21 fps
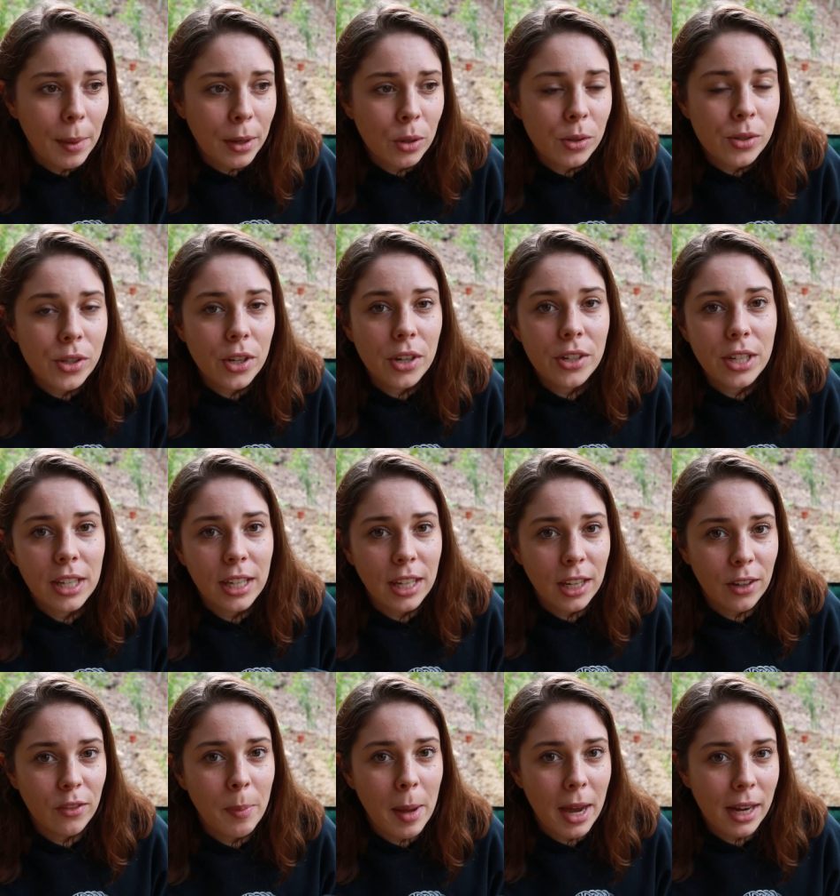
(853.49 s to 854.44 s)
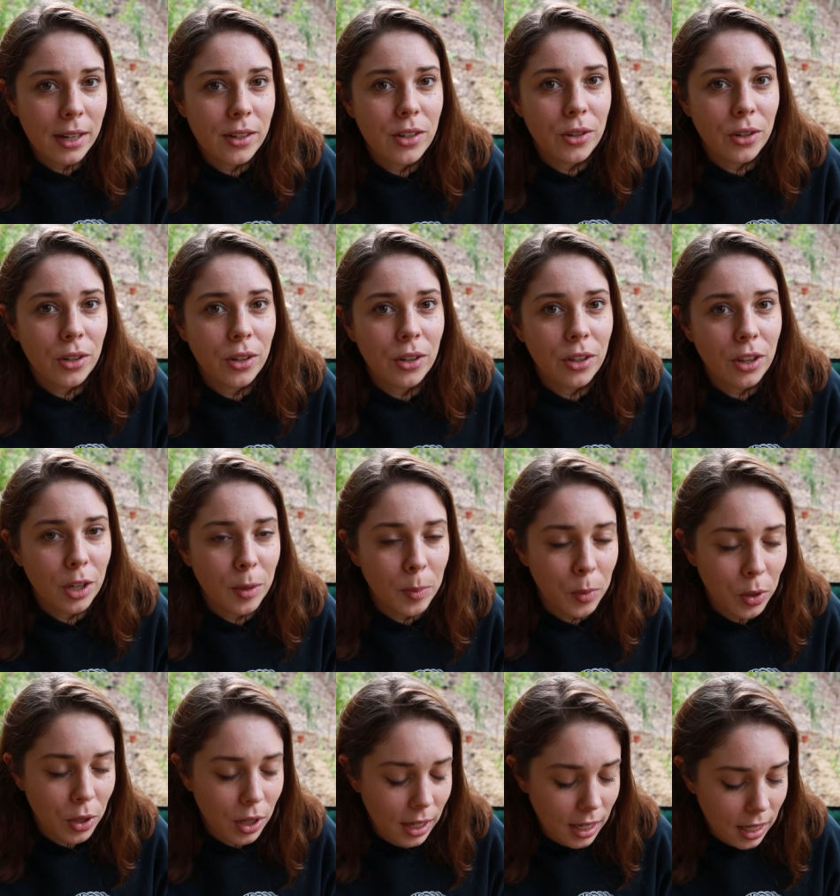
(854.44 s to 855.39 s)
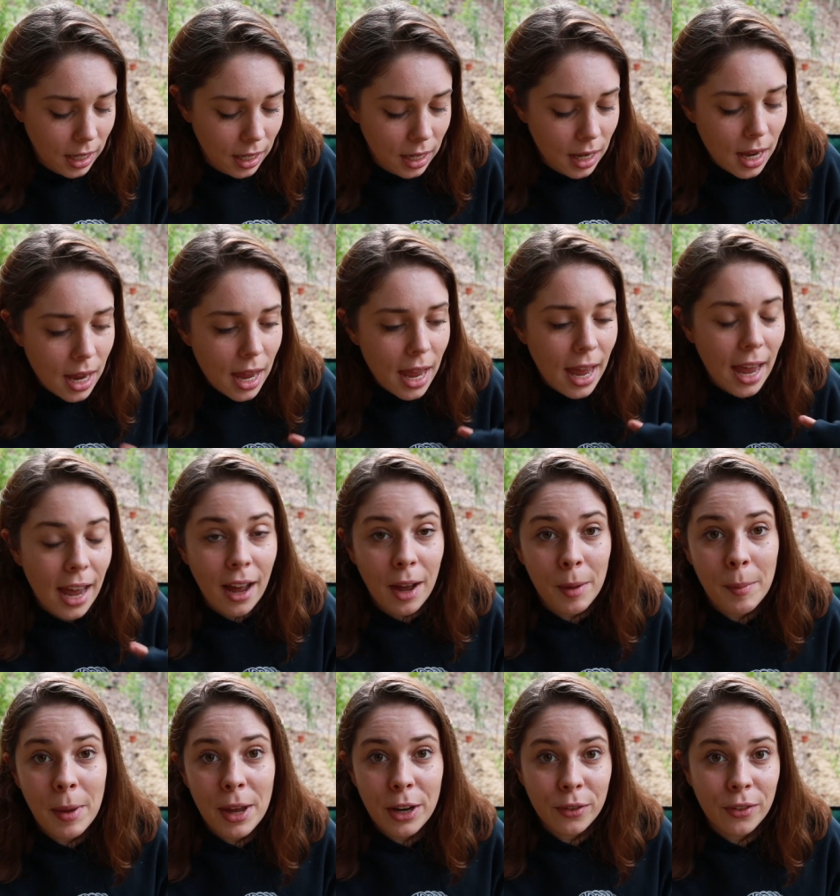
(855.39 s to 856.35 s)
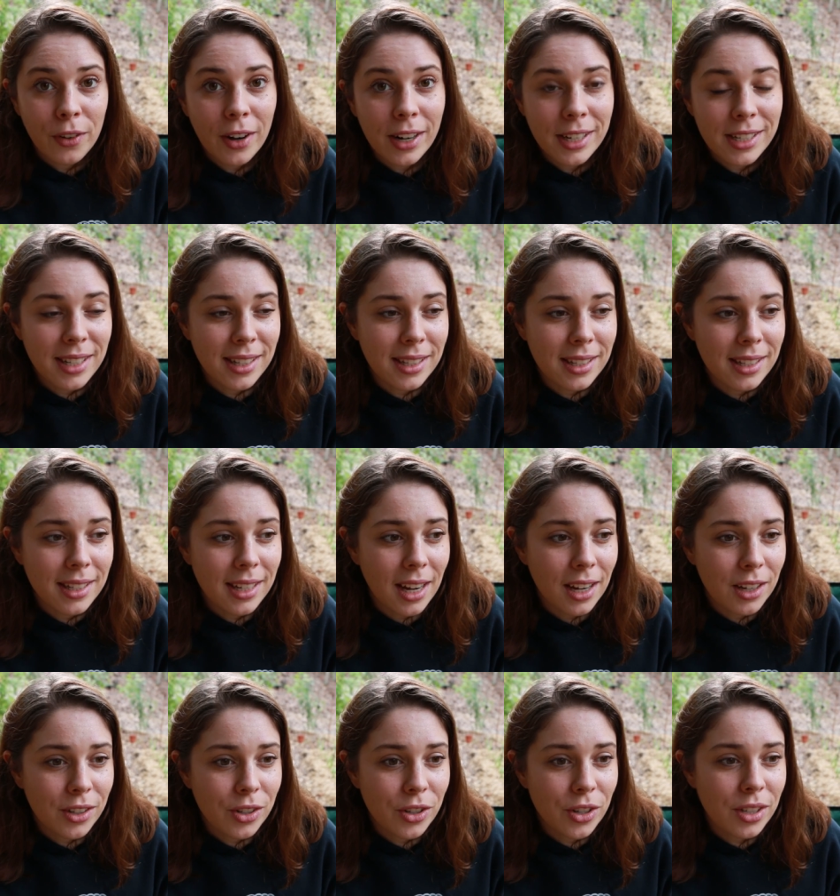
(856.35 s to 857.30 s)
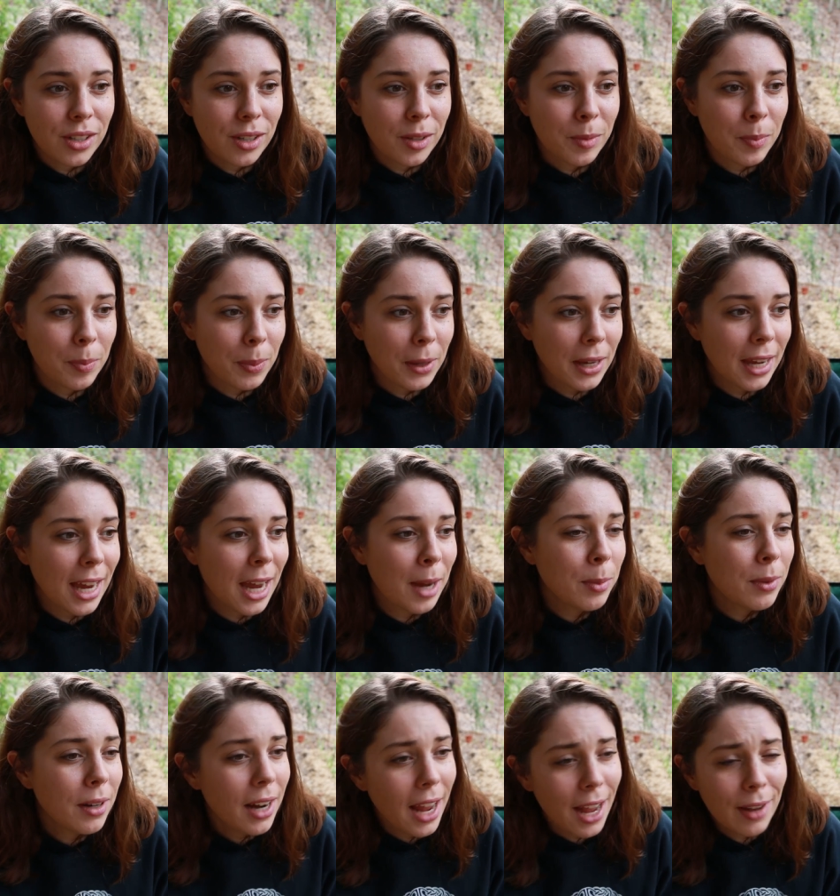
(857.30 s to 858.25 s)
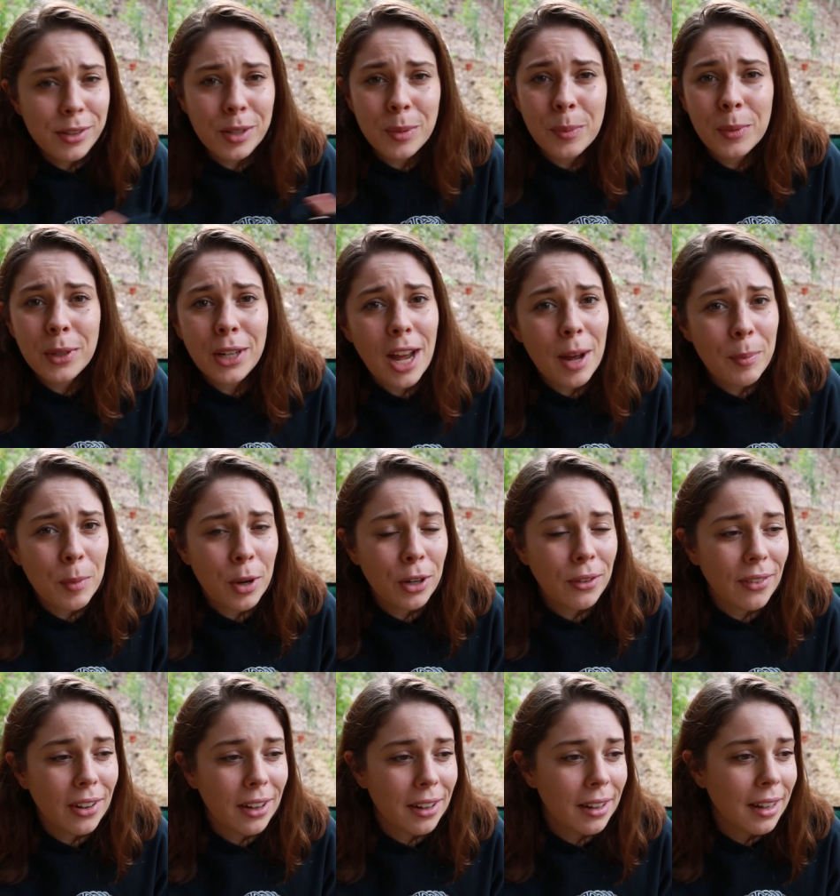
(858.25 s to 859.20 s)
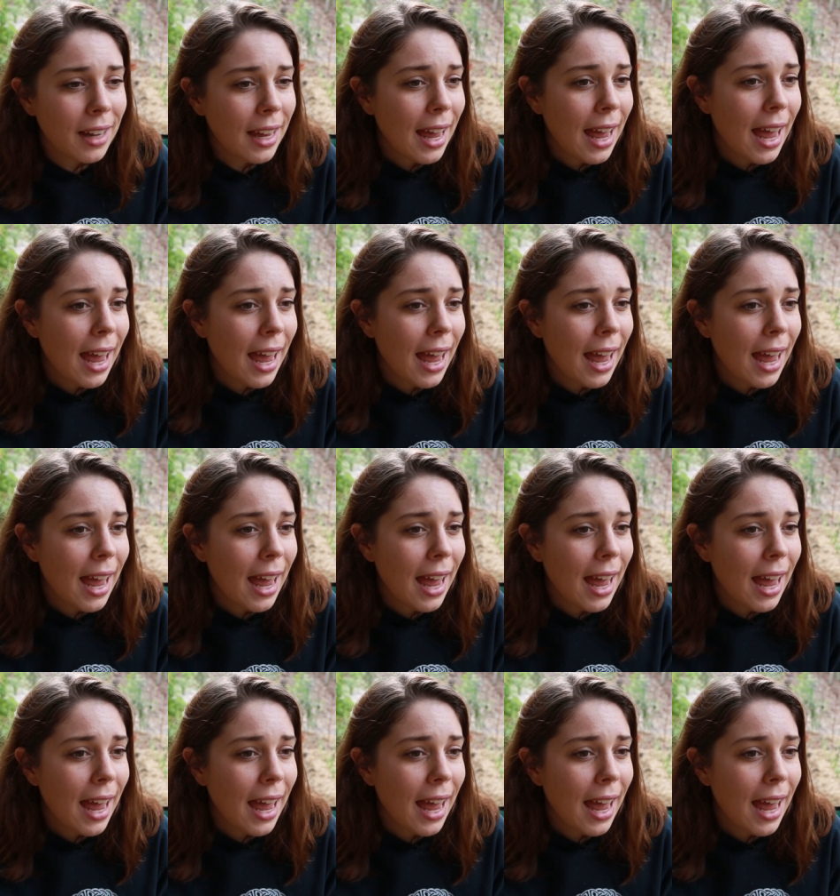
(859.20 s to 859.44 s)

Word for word: but also to give back to the community um, and friends and start just being able to have someone come over